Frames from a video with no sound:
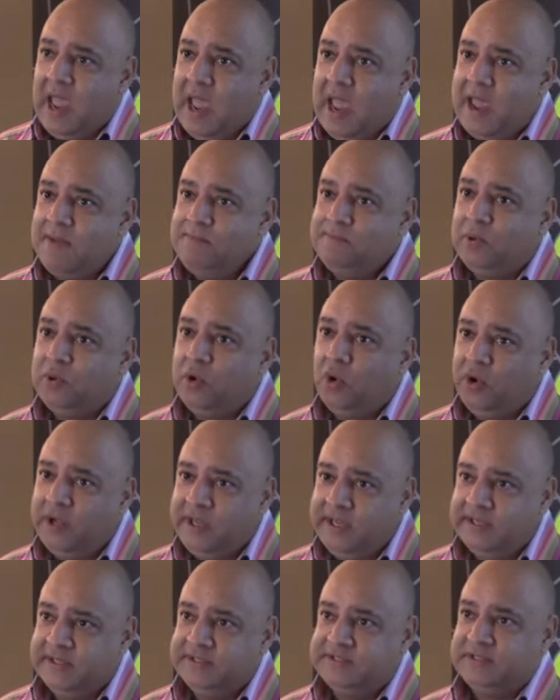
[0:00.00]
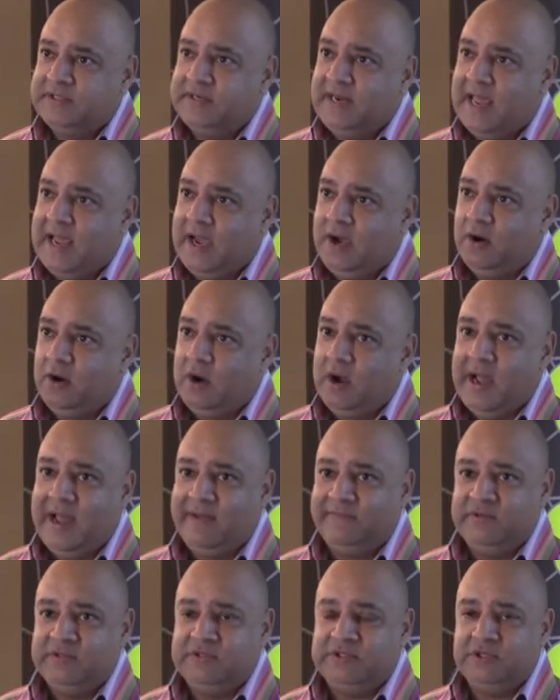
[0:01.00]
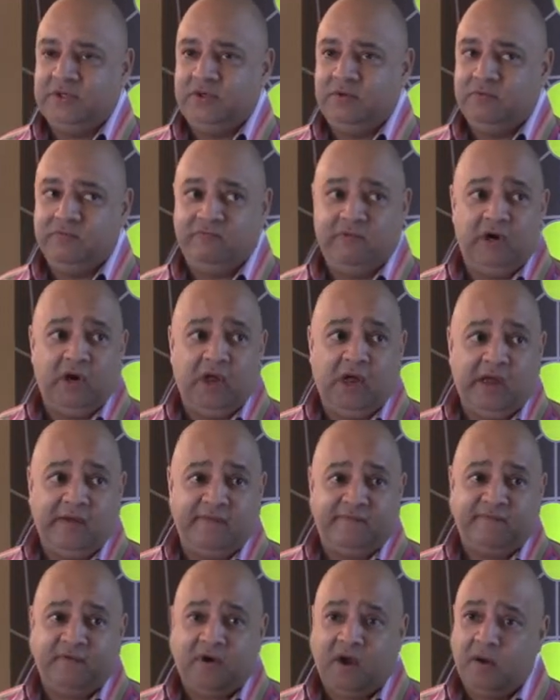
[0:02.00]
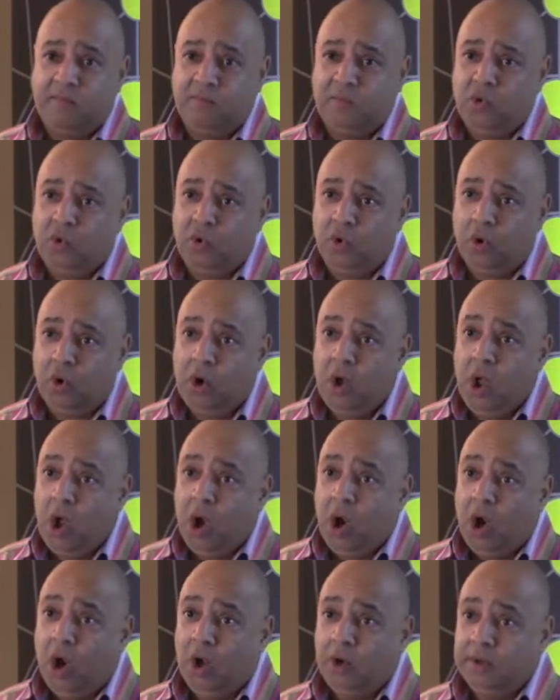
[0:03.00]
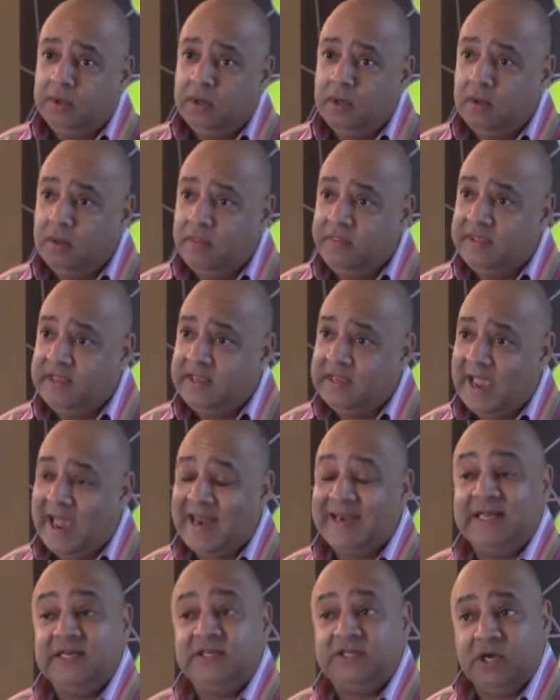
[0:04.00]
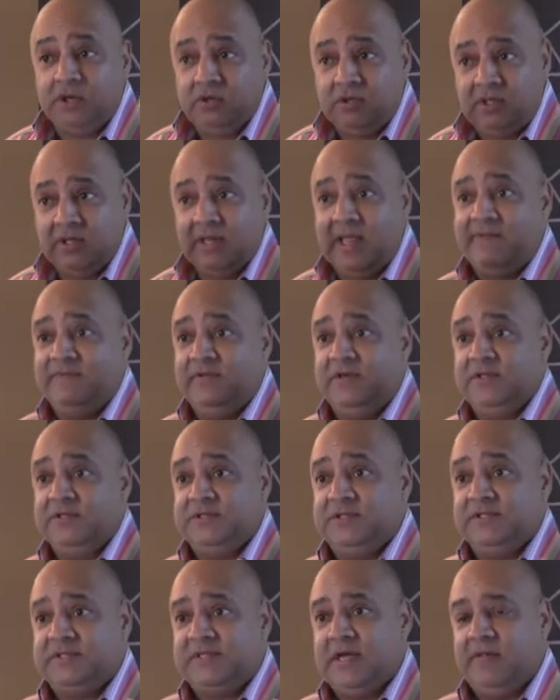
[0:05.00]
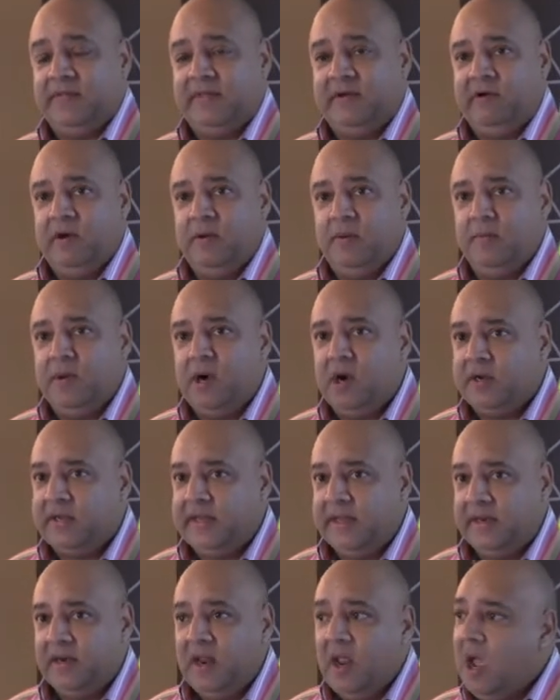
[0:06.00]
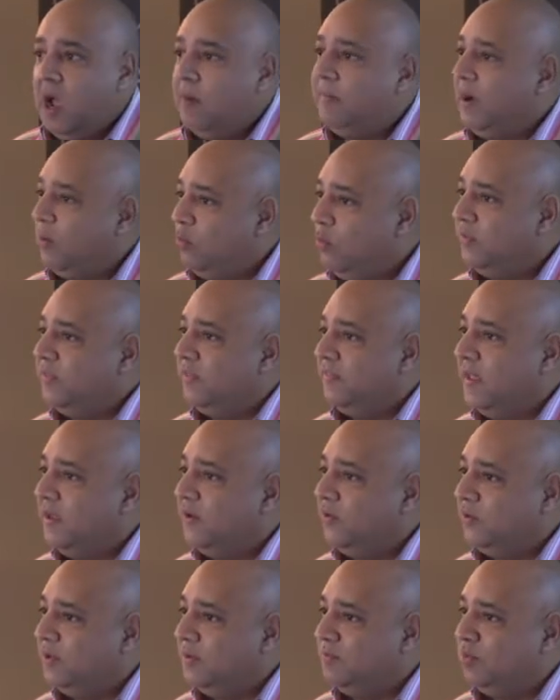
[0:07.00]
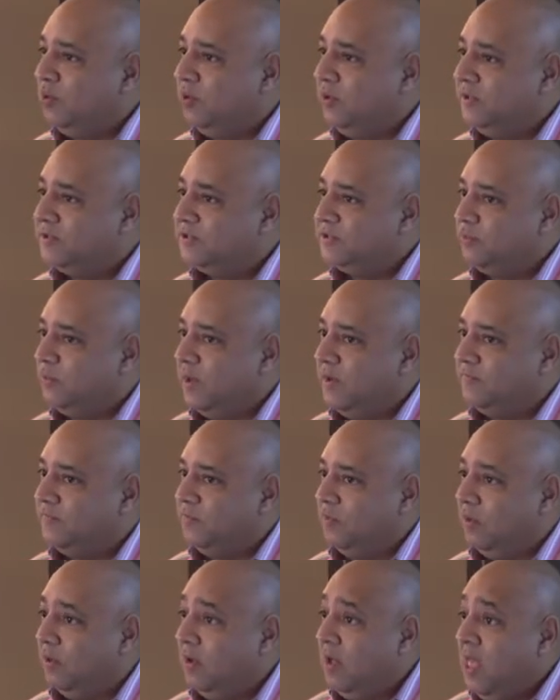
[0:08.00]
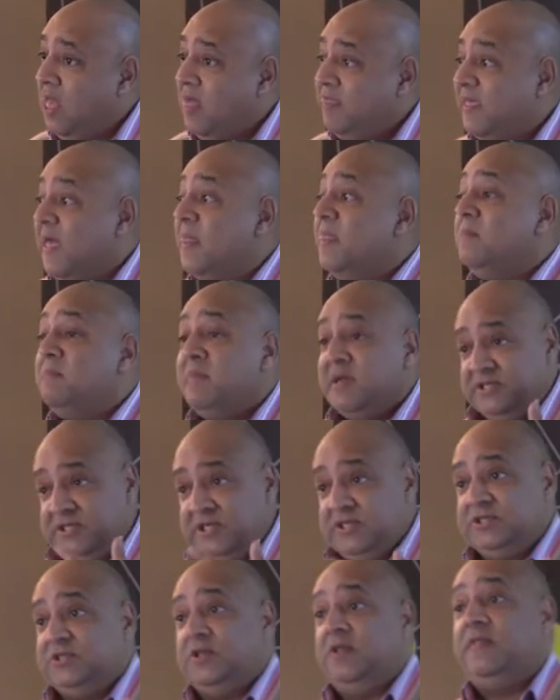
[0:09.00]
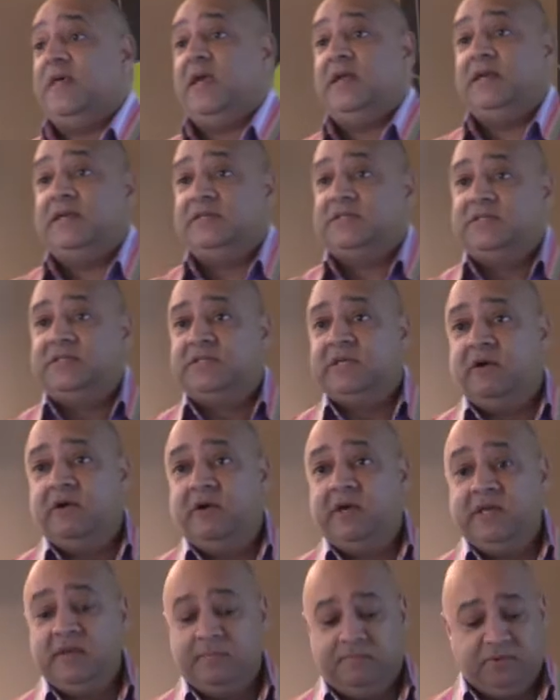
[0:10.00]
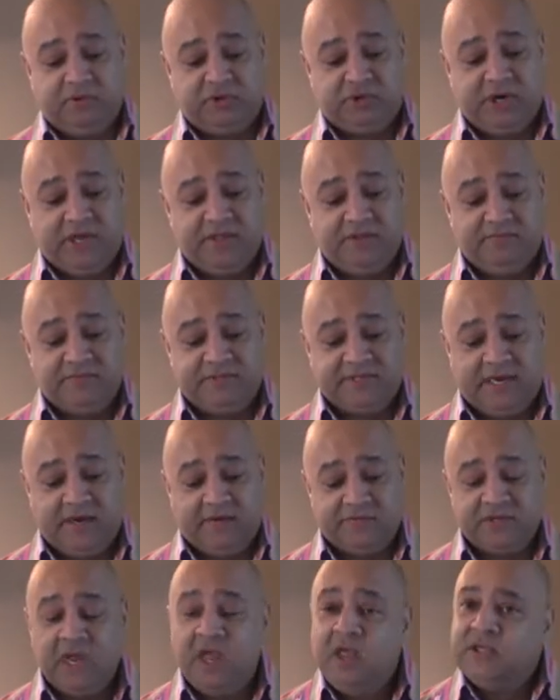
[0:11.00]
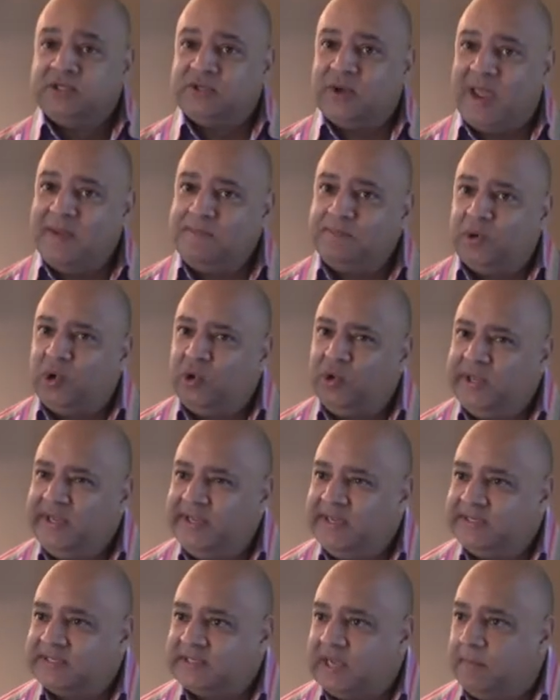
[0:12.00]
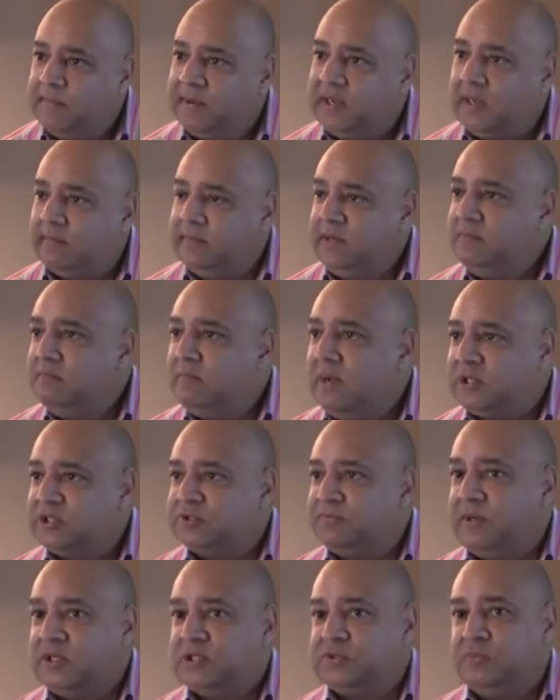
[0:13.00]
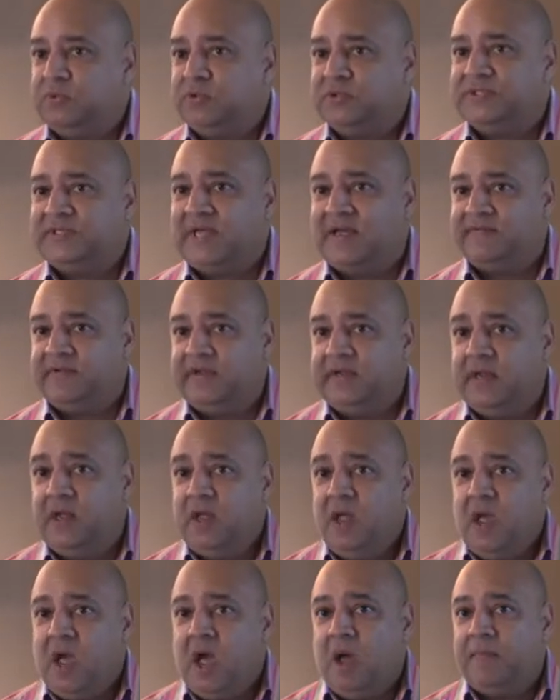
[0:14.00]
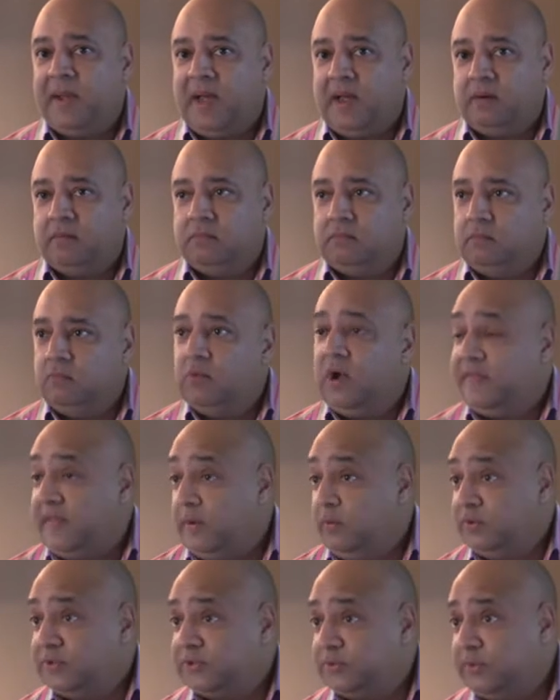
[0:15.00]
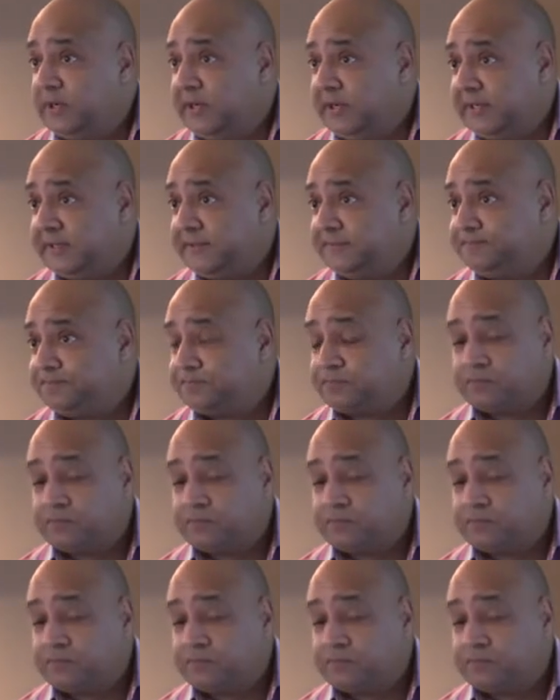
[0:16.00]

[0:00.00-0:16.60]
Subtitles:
Employers now are having to rely far more on the anecdotal evidence that's out there in the market about whether they're good employers to work for than the message that they necessarily portray themselves. So employees are becoming much, much more savvy about where they want to work.